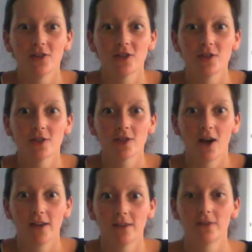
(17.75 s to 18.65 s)
to just
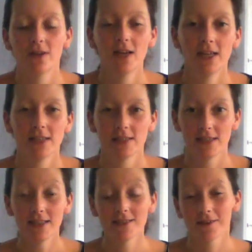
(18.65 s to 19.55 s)
kind of
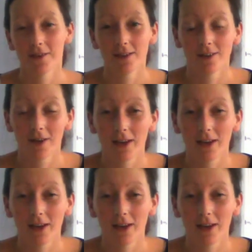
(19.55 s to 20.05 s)
sit and